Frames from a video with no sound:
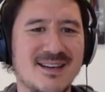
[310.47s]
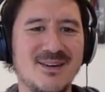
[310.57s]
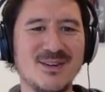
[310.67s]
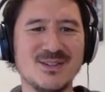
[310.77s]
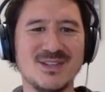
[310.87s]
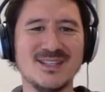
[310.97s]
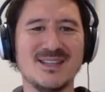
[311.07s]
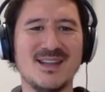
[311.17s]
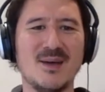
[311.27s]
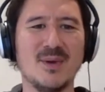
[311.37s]
and all those things
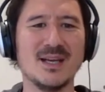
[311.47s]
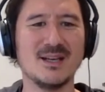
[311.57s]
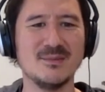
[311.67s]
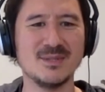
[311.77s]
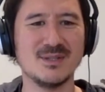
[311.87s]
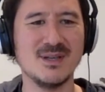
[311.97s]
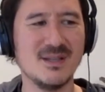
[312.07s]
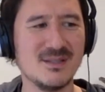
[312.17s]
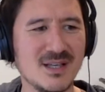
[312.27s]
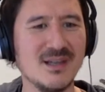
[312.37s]
are there when it comes
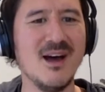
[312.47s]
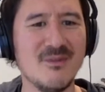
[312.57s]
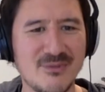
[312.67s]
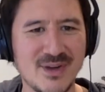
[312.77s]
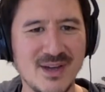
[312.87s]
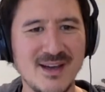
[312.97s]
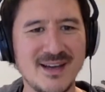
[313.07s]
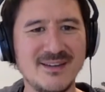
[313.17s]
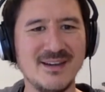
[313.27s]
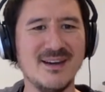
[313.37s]
to love
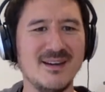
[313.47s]
and